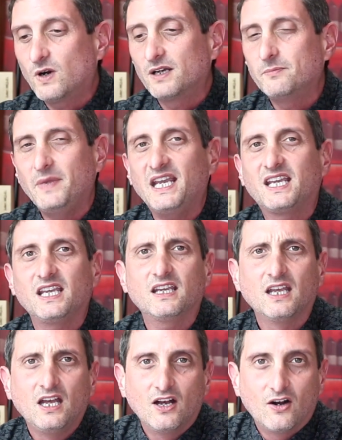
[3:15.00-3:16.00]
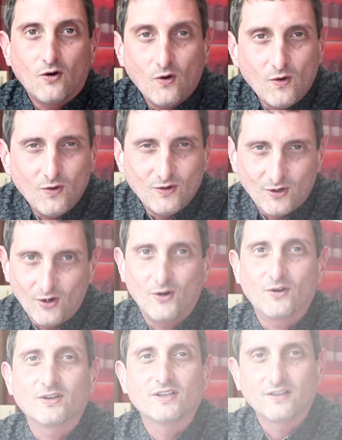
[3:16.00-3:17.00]
winemaking all
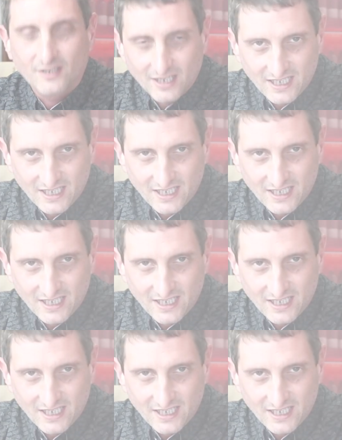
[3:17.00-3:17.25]
along the